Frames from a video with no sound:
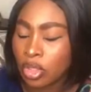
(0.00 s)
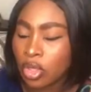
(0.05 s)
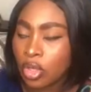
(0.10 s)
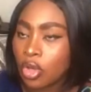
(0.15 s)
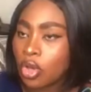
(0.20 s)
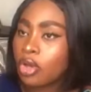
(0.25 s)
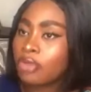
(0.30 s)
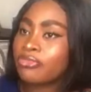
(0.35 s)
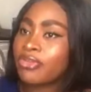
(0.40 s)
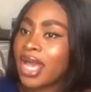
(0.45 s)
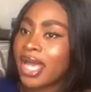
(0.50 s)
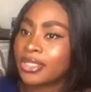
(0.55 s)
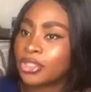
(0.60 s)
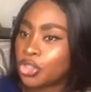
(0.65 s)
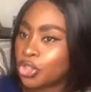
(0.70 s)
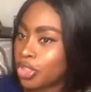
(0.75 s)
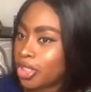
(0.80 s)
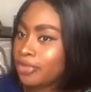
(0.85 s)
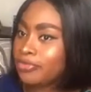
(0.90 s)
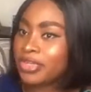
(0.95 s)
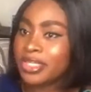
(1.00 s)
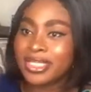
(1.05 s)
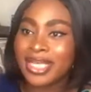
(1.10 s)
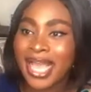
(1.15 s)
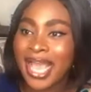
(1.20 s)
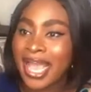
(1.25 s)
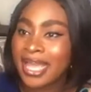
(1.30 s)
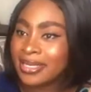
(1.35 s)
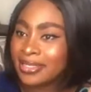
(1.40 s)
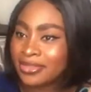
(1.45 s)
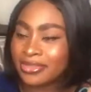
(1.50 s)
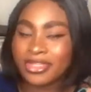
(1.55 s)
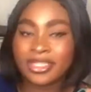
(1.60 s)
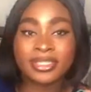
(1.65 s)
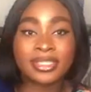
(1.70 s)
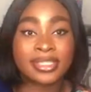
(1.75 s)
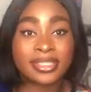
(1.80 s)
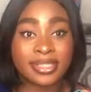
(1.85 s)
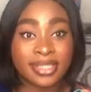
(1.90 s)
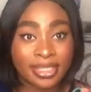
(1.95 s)
of achieving anything
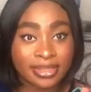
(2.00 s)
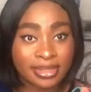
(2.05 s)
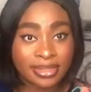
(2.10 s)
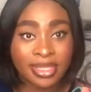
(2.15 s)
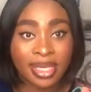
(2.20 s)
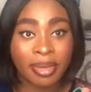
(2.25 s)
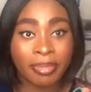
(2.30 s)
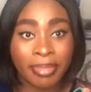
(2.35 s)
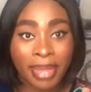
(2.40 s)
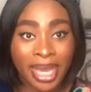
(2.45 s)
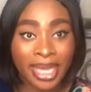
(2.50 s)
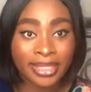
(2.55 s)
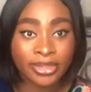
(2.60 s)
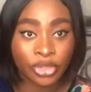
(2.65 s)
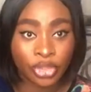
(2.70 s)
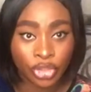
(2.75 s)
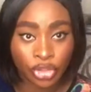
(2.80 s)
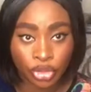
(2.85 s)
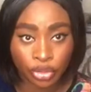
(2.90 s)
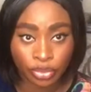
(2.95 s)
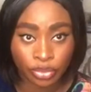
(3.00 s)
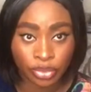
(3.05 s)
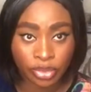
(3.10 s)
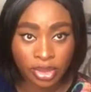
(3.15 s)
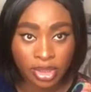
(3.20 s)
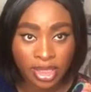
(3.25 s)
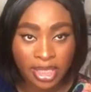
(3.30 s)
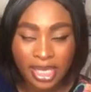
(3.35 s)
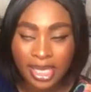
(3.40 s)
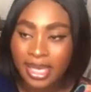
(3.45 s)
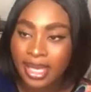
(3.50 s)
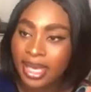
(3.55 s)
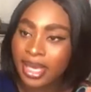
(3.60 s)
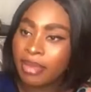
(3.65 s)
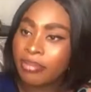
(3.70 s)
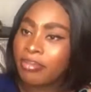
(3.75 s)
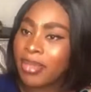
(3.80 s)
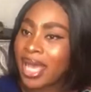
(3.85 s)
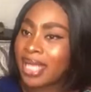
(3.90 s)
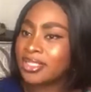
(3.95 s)
they set their minds to.
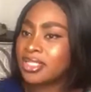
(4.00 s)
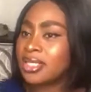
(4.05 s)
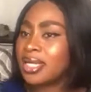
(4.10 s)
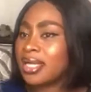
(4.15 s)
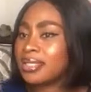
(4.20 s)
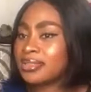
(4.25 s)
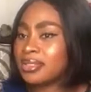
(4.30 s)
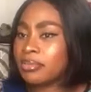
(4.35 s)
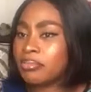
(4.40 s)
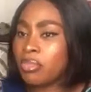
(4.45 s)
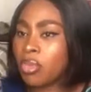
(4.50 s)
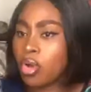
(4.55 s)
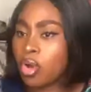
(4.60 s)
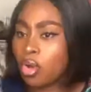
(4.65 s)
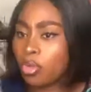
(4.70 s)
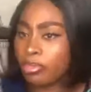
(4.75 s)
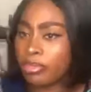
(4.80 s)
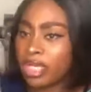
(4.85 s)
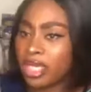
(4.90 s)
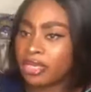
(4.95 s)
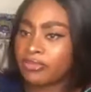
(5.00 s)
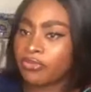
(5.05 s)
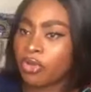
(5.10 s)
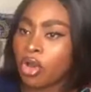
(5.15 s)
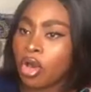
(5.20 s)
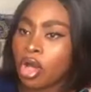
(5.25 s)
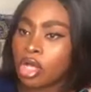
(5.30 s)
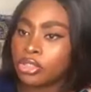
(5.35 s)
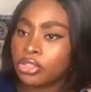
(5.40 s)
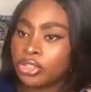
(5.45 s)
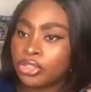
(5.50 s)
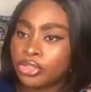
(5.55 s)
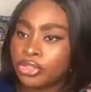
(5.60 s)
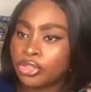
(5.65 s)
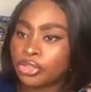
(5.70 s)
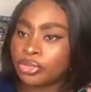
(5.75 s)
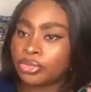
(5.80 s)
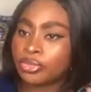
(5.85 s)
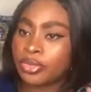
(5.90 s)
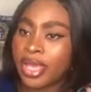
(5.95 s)
Imagine as a mom, if all you
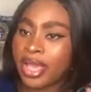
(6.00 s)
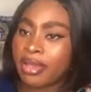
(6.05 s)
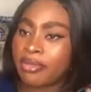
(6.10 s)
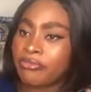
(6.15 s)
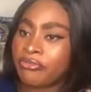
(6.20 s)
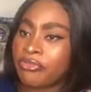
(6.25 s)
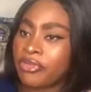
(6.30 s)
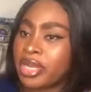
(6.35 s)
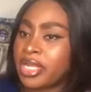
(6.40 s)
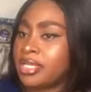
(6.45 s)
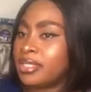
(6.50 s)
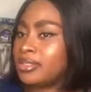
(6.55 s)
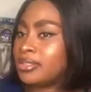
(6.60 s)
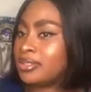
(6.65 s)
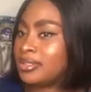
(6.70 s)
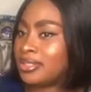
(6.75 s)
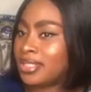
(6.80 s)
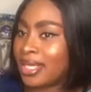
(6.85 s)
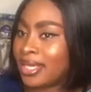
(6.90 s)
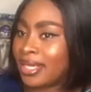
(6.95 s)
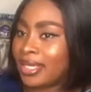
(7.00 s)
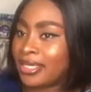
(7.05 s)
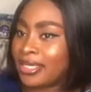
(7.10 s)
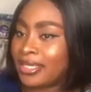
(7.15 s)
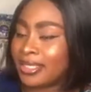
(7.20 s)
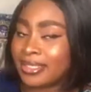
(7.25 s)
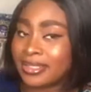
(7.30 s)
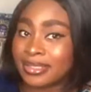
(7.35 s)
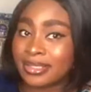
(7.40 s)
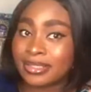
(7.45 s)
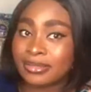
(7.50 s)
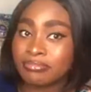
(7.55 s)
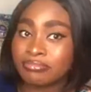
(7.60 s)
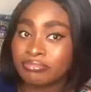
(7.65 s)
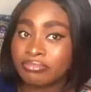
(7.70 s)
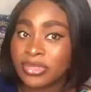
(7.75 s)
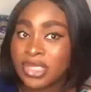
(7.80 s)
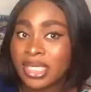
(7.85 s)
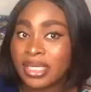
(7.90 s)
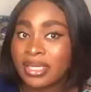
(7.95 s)
do every day is
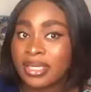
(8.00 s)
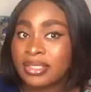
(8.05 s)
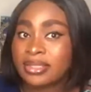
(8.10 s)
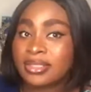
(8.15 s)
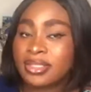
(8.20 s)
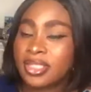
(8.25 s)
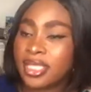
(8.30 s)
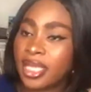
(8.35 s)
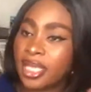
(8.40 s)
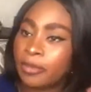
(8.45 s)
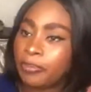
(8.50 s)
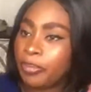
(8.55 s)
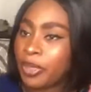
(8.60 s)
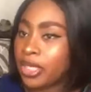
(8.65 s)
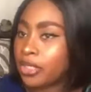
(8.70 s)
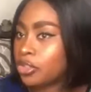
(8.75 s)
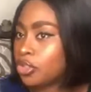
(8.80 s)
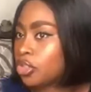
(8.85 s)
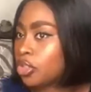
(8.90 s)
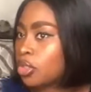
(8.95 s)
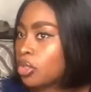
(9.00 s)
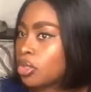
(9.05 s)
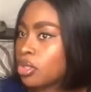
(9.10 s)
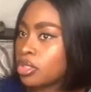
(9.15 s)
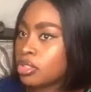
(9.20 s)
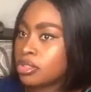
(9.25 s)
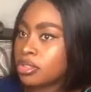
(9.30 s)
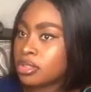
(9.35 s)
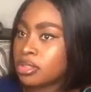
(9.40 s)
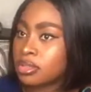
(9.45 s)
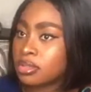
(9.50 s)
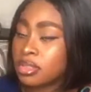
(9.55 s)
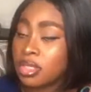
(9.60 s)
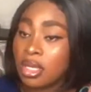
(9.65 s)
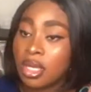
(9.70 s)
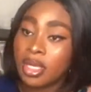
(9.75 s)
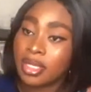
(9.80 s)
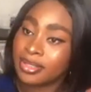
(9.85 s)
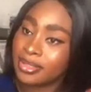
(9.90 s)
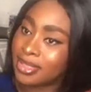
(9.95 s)
take pictures,
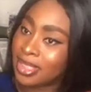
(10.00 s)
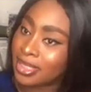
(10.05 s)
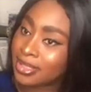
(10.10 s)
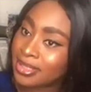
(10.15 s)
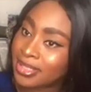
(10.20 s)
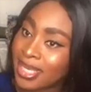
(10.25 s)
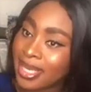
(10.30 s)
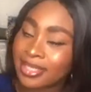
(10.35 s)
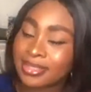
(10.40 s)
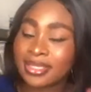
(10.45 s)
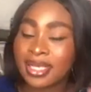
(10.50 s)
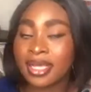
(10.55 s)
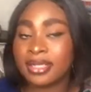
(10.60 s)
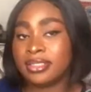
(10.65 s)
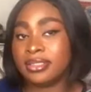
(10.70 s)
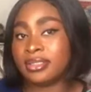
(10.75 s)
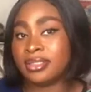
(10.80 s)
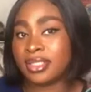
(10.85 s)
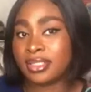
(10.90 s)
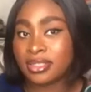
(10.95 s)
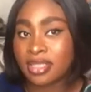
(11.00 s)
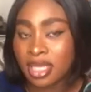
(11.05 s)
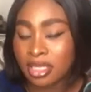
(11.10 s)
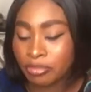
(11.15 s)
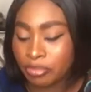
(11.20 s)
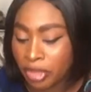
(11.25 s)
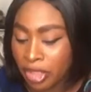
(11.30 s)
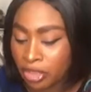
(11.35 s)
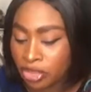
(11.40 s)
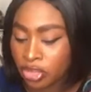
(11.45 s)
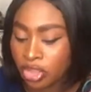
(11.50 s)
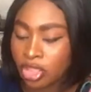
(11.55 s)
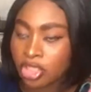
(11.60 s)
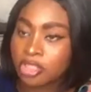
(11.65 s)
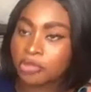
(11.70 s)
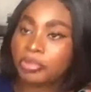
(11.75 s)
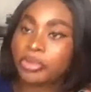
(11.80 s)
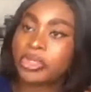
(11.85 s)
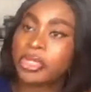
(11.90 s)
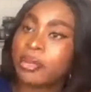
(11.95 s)
decent and indecent pictures,
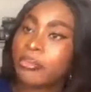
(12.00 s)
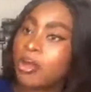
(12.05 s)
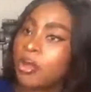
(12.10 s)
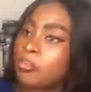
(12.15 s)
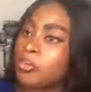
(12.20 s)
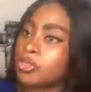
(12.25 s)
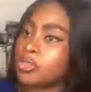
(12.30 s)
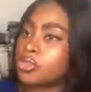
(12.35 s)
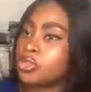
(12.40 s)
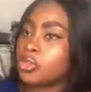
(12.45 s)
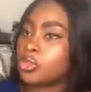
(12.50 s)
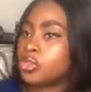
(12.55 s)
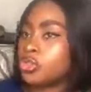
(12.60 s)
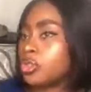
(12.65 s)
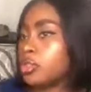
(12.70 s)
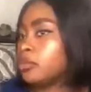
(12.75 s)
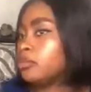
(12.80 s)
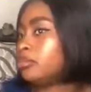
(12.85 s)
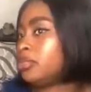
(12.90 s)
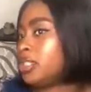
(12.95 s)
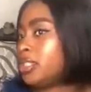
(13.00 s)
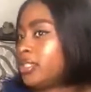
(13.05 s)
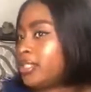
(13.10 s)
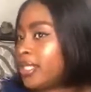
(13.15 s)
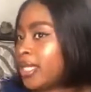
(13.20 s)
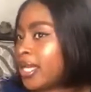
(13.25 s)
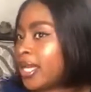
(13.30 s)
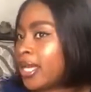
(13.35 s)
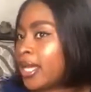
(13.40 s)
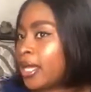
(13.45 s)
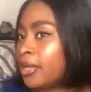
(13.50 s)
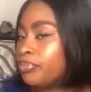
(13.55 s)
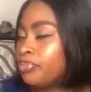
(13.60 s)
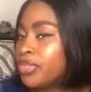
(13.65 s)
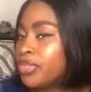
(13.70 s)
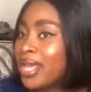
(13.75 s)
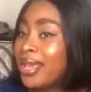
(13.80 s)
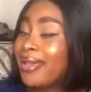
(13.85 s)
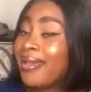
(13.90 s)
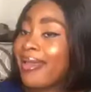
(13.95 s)
put them up on social media.
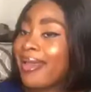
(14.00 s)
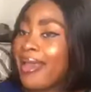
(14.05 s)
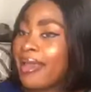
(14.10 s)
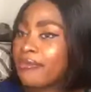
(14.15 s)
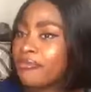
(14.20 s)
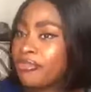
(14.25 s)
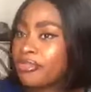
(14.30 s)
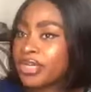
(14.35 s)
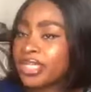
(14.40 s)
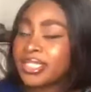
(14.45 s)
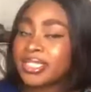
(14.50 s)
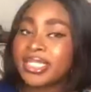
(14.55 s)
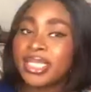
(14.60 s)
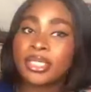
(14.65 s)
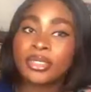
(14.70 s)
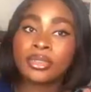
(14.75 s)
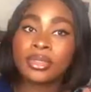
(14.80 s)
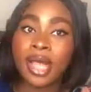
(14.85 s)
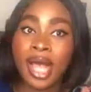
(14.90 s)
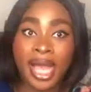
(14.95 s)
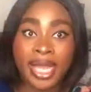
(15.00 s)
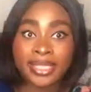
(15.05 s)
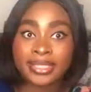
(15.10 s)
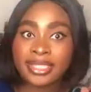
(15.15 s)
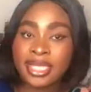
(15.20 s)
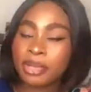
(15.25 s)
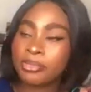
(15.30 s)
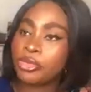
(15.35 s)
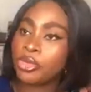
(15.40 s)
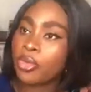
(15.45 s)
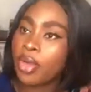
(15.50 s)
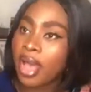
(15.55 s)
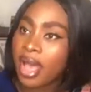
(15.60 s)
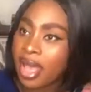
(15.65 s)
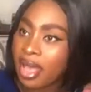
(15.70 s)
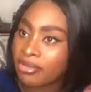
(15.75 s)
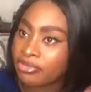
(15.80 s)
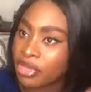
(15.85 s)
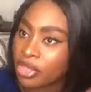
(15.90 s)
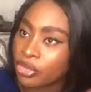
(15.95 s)
Every single item you
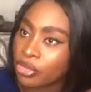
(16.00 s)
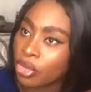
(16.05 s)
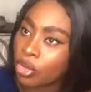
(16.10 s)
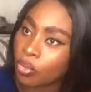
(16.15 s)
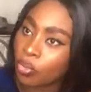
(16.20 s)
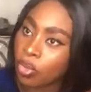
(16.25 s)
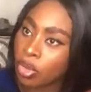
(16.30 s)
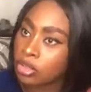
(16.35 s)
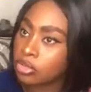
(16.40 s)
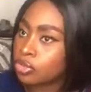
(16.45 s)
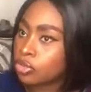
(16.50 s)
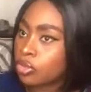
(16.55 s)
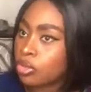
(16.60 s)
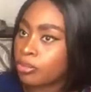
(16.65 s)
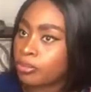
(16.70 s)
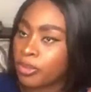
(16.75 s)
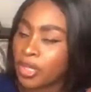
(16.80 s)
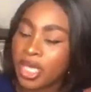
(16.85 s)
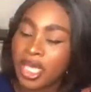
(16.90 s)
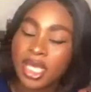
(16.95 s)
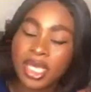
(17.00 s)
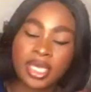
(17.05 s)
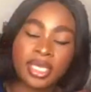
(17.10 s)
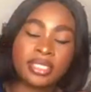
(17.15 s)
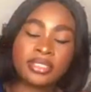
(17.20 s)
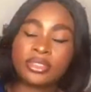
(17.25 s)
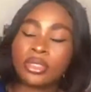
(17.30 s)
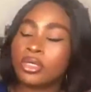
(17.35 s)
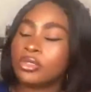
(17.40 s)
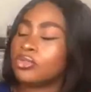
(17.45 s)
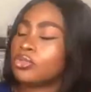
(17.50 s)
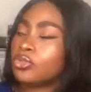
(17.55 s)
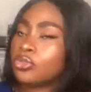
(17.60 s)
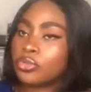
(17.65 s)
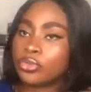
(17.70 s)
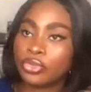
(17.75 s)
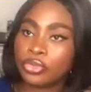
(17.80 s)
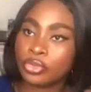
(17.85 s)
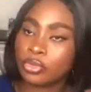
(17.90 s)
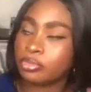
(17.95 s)
have in your wardrobe is on
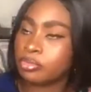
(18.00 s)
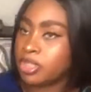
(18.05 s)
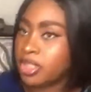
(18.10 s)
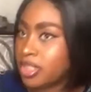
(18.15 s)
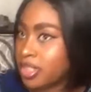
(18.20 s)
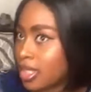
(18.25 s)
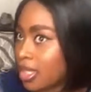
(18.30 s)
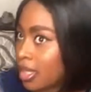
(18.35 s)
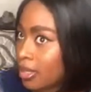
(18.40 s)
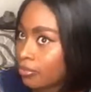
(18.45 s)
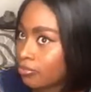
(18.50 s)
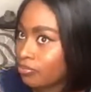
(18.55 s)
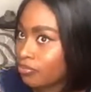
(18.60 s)
social media.